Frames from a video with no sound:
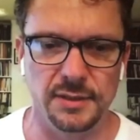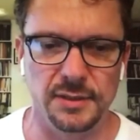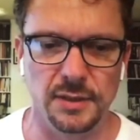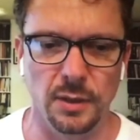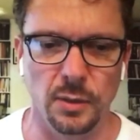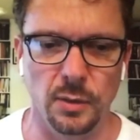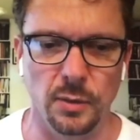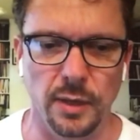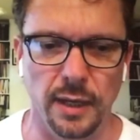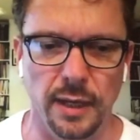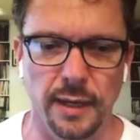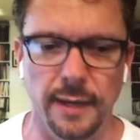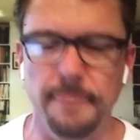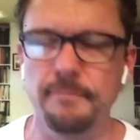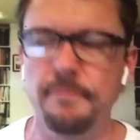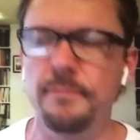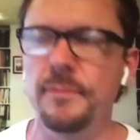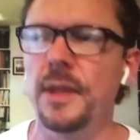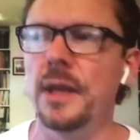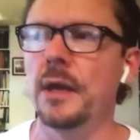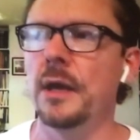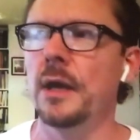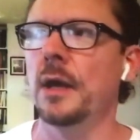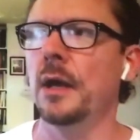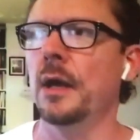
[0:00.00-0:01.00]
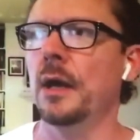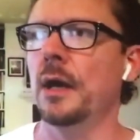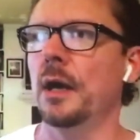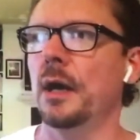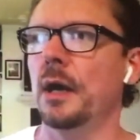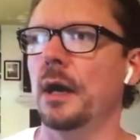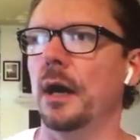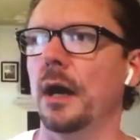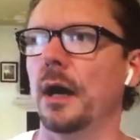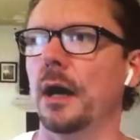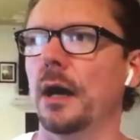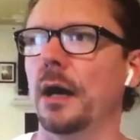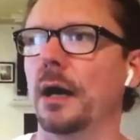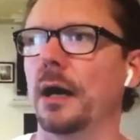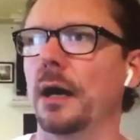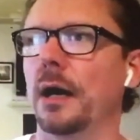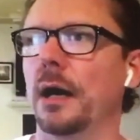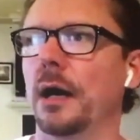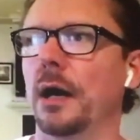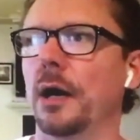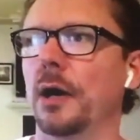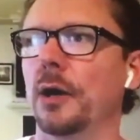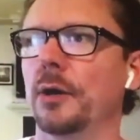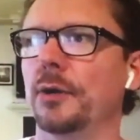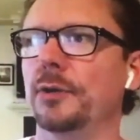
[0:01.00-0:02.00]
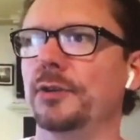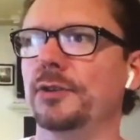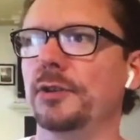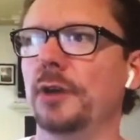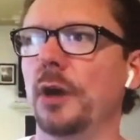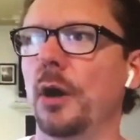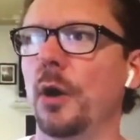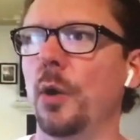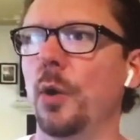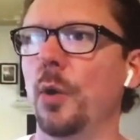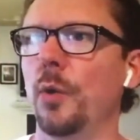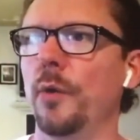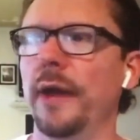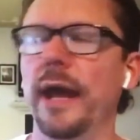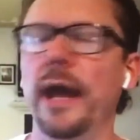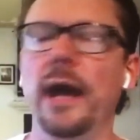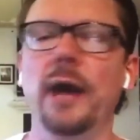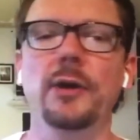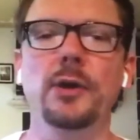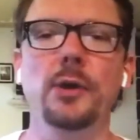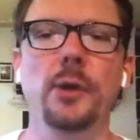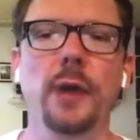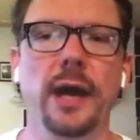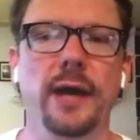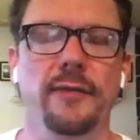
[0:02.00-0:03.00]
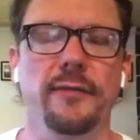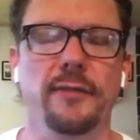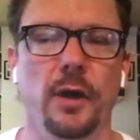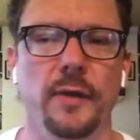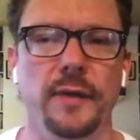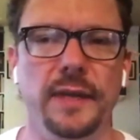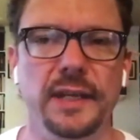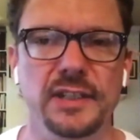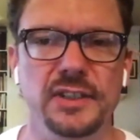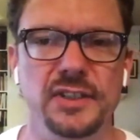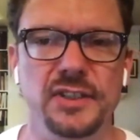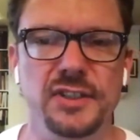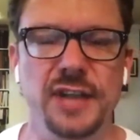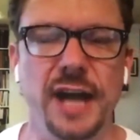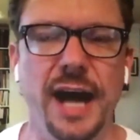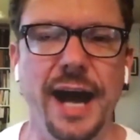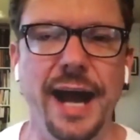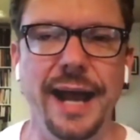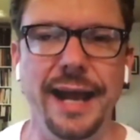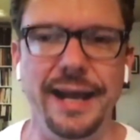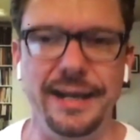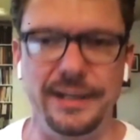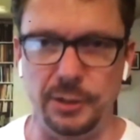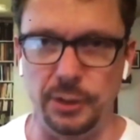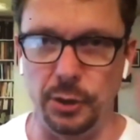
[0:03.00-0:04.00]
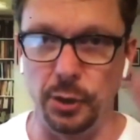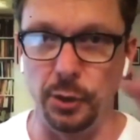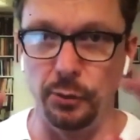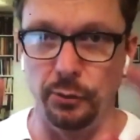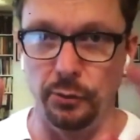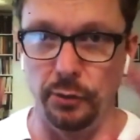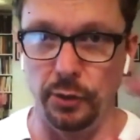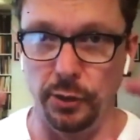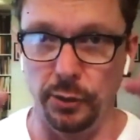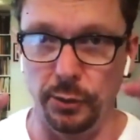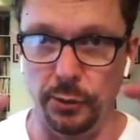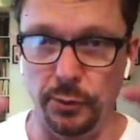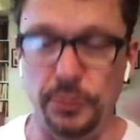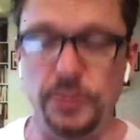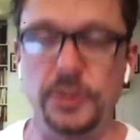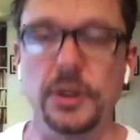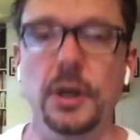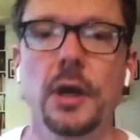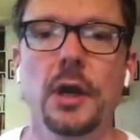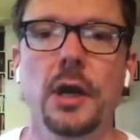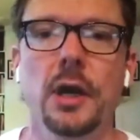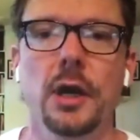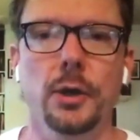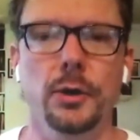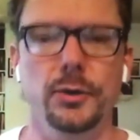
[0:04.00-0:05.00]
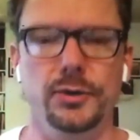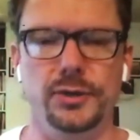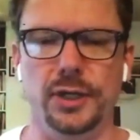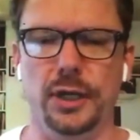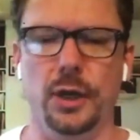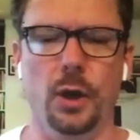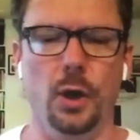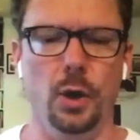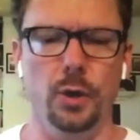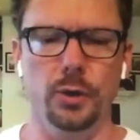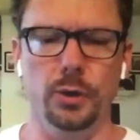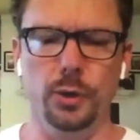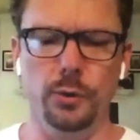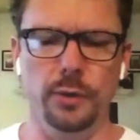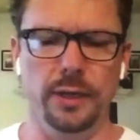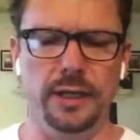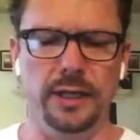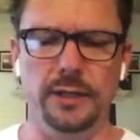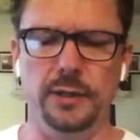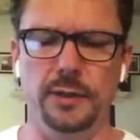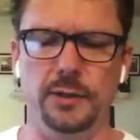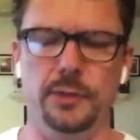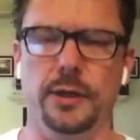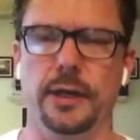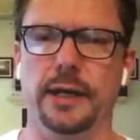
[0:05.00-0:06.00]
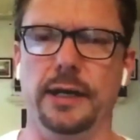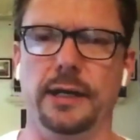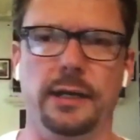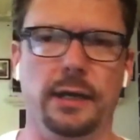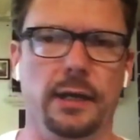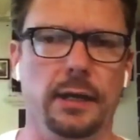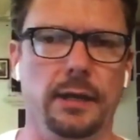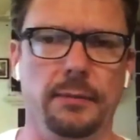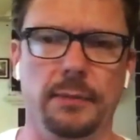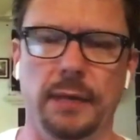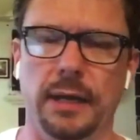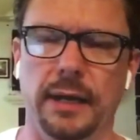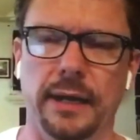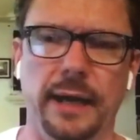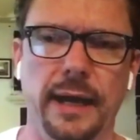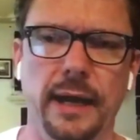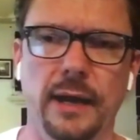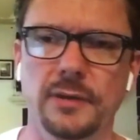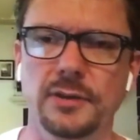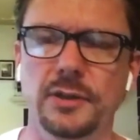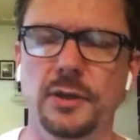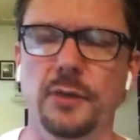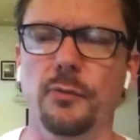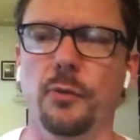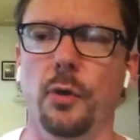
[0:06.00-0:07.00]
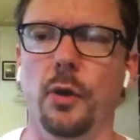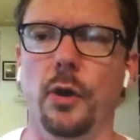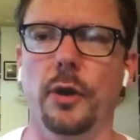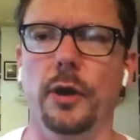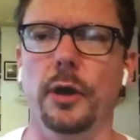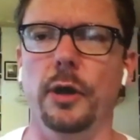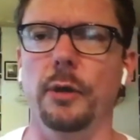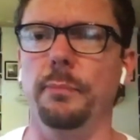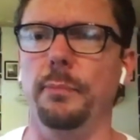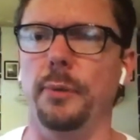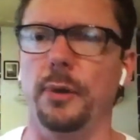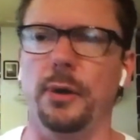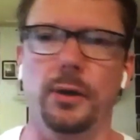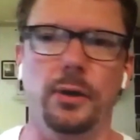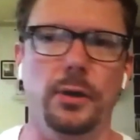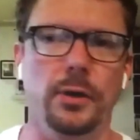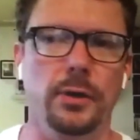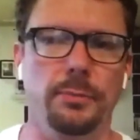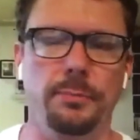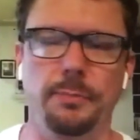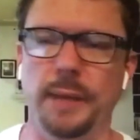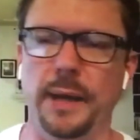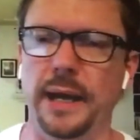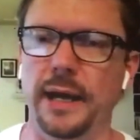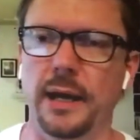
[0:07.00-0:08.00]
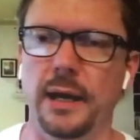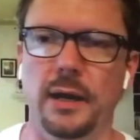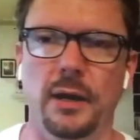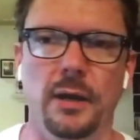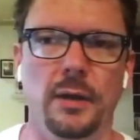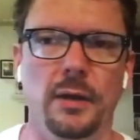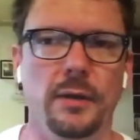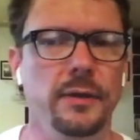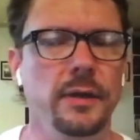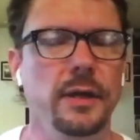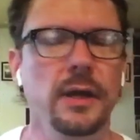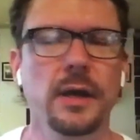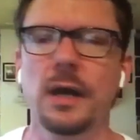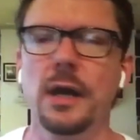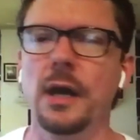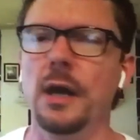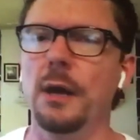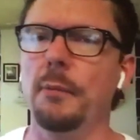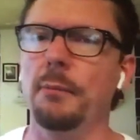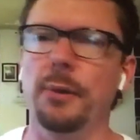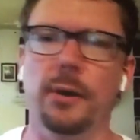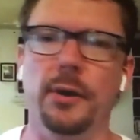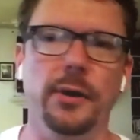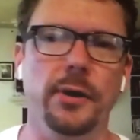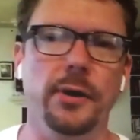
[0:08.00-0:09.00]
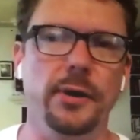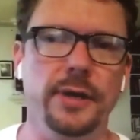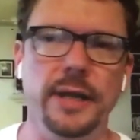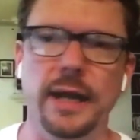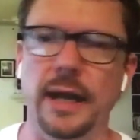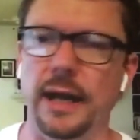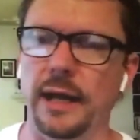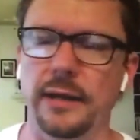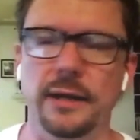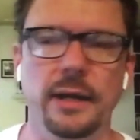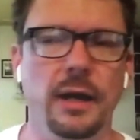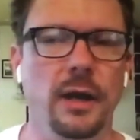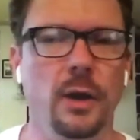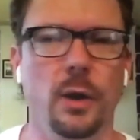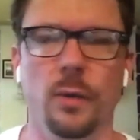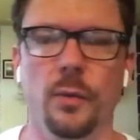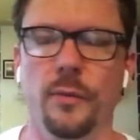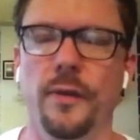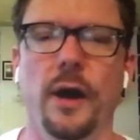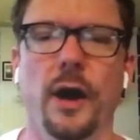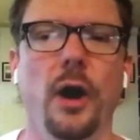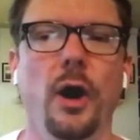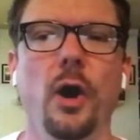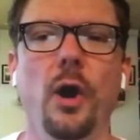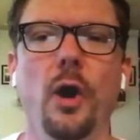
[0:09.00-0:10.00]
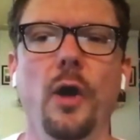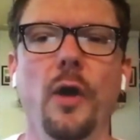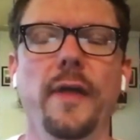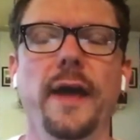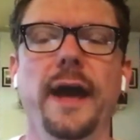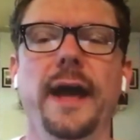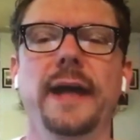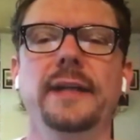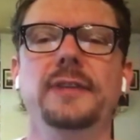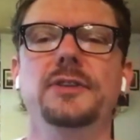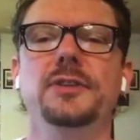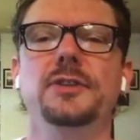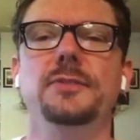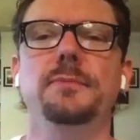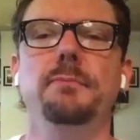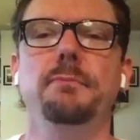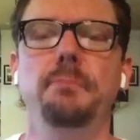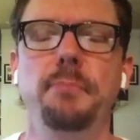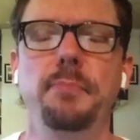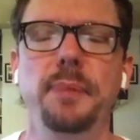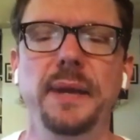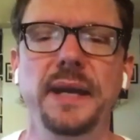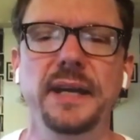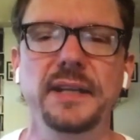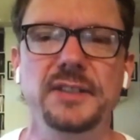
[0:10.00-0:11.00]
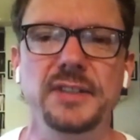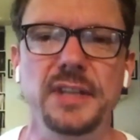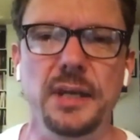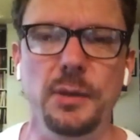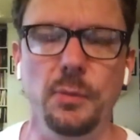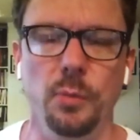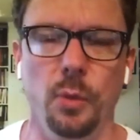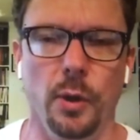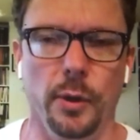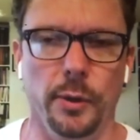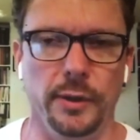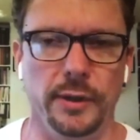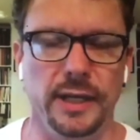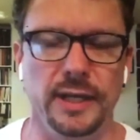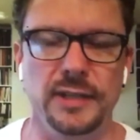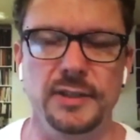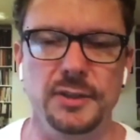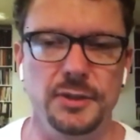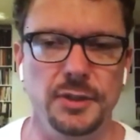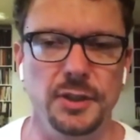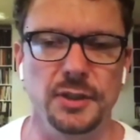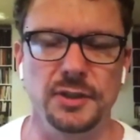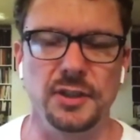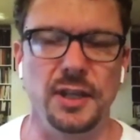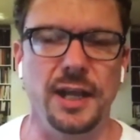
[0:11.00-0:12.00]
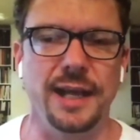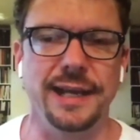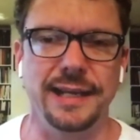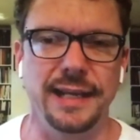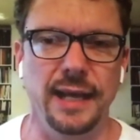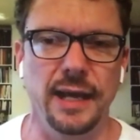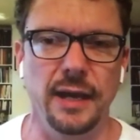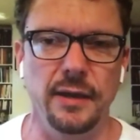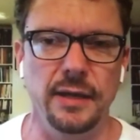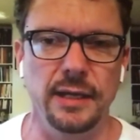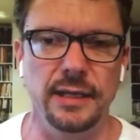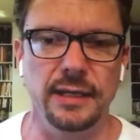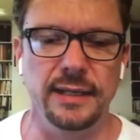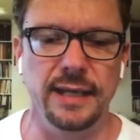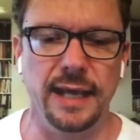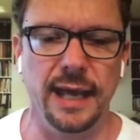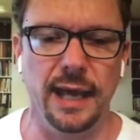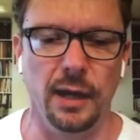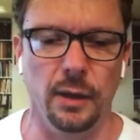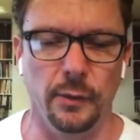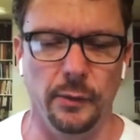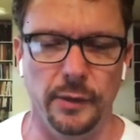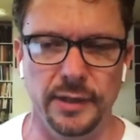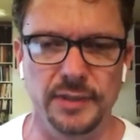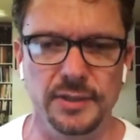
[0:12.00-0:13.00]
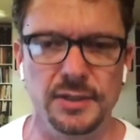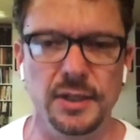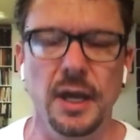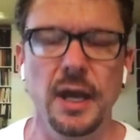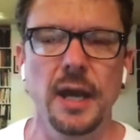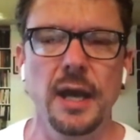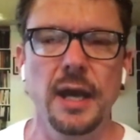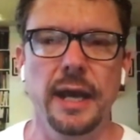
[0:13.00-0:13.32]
Okay. So now you have all these diet gurus who say, oh, you need to drink an ounce of water per pound per day. No, all that's busy work. It's just like counting calories.